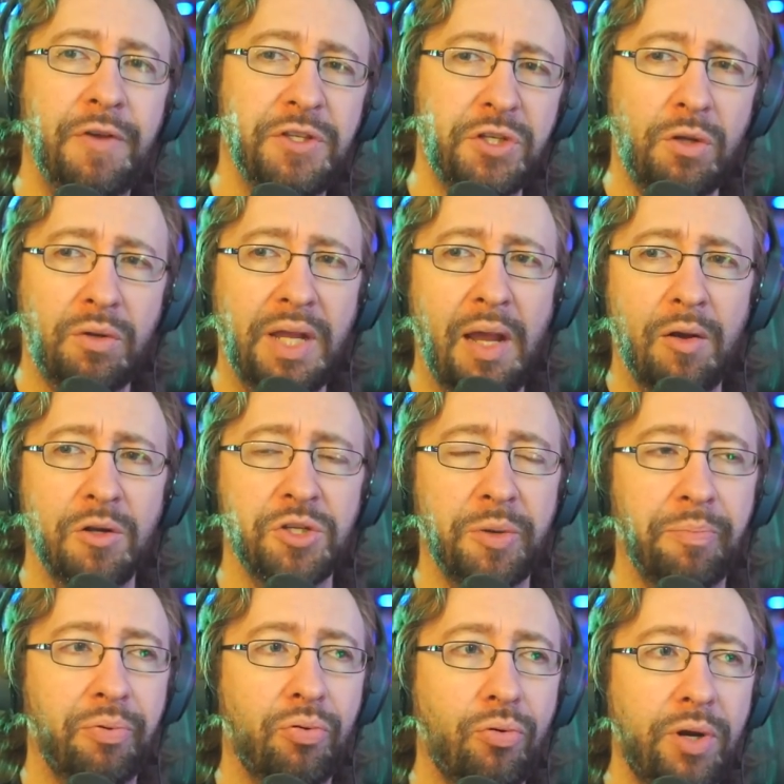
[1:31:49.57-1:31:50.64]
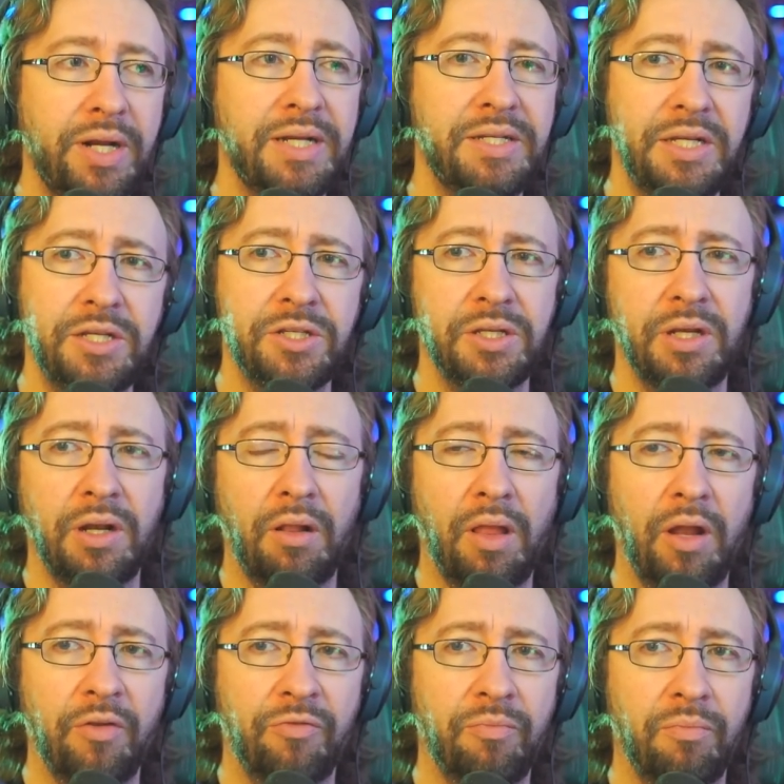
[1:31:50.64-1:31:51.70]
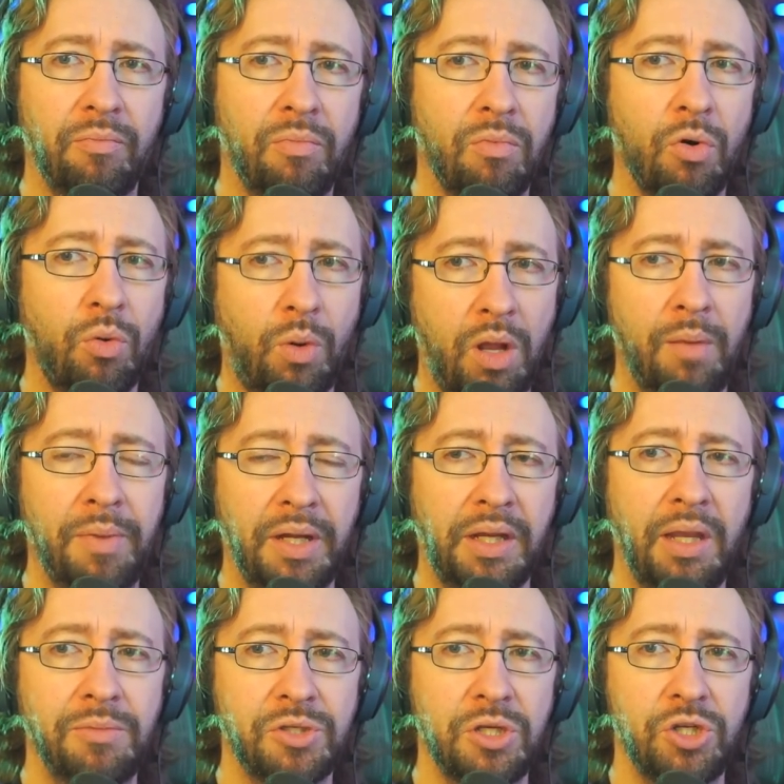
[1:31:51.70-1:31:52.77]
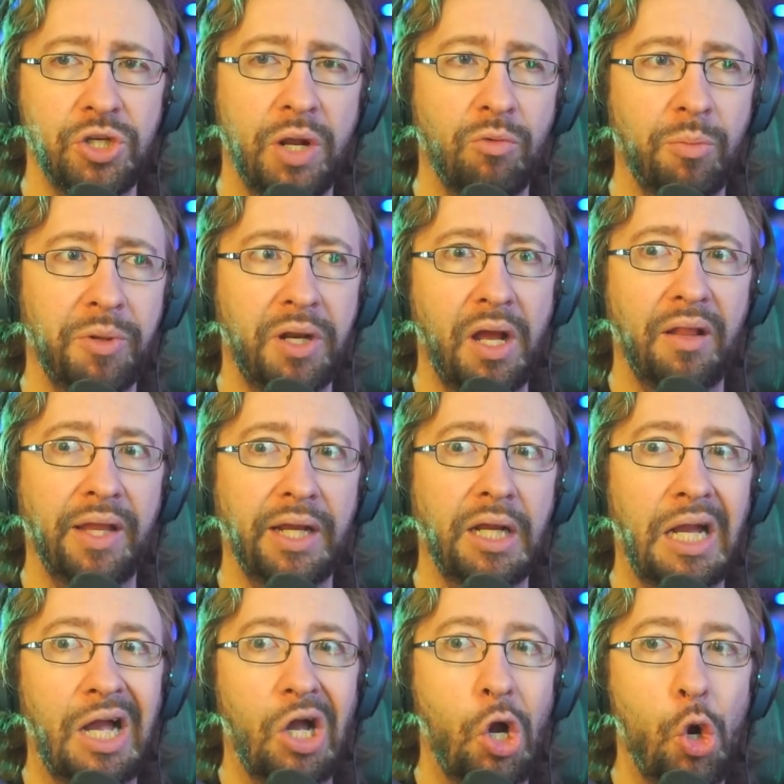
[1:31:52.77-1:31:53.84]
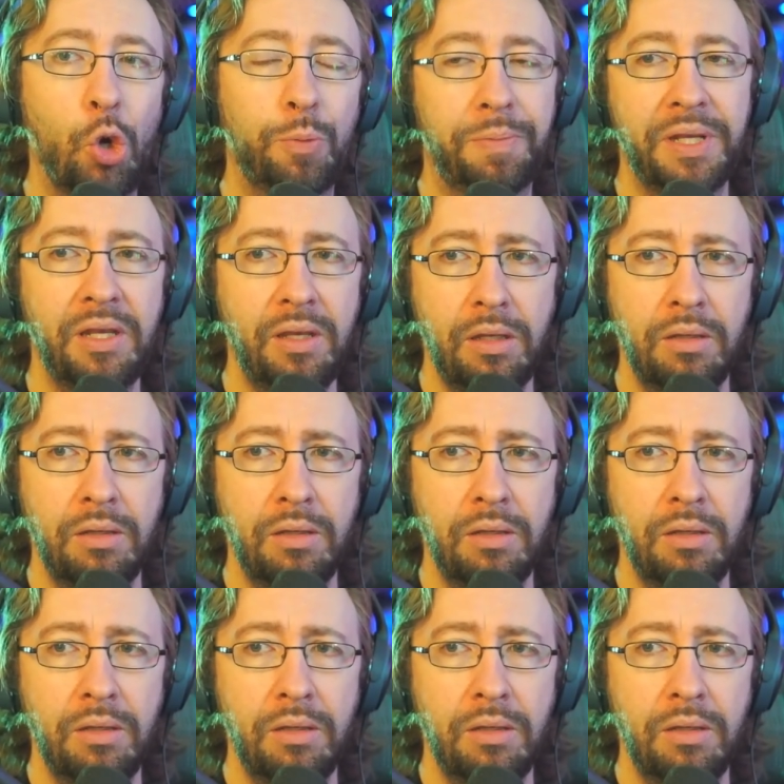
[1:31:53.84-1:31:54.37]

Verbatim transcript: physical counters are pretty decent in a lot of Mortal Kombat games in general, but not like OP.